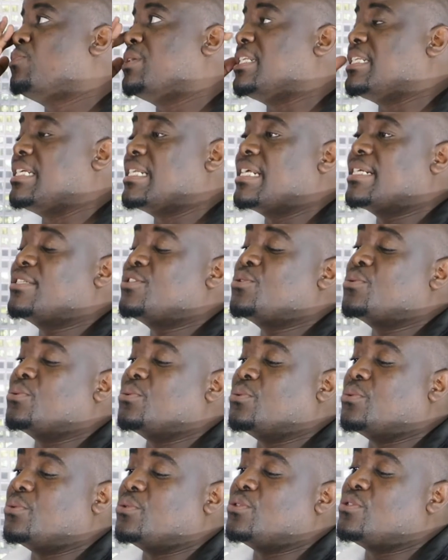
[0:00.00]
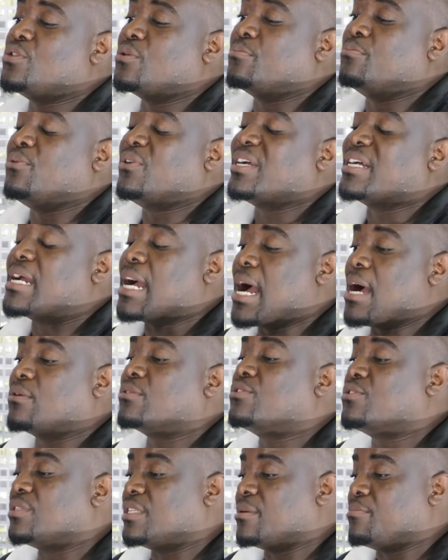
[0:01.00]
we needed to bring
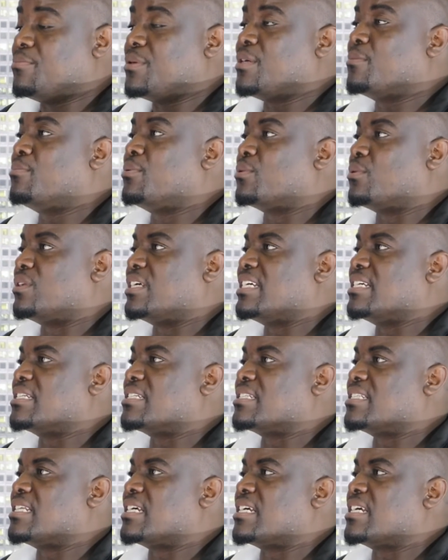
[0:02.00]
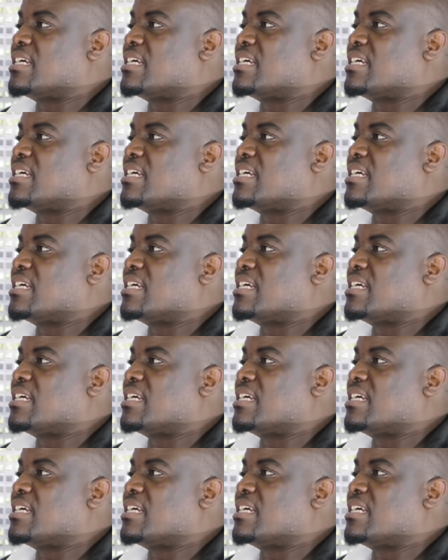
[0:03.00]
out to the people is